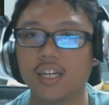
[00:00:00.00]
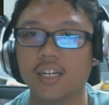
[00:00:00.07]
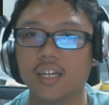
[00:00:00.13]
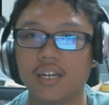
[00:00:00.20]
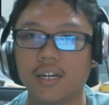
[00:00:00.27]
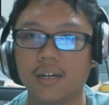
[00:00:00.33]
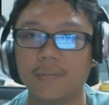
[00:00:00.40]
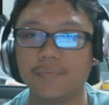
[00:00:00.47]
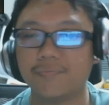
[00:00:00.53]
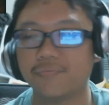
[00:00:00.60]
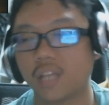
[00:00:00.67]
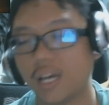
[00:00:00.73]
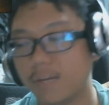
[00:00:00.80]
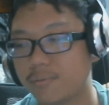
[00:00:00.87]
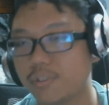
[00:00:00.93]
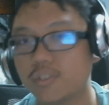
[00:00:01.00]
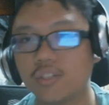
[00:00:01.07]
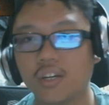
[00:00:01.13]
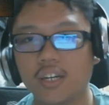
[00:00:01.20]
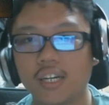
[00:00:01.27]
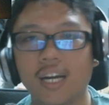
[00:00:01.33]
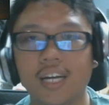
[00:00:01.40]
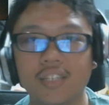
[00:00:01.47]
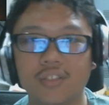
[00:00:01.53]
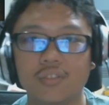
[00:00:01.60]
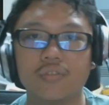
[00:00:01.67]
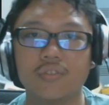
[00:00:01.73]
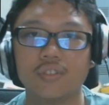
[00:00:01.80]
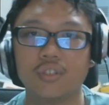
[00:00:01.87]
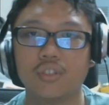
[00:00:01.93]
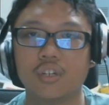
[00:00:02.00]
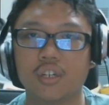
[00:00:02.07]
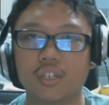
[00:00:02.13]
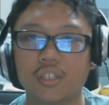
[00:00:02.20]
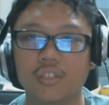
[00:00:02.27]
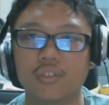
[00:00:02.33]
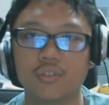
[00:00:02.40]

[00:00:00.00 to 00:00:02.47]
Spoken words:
I'm so sorry I had to resort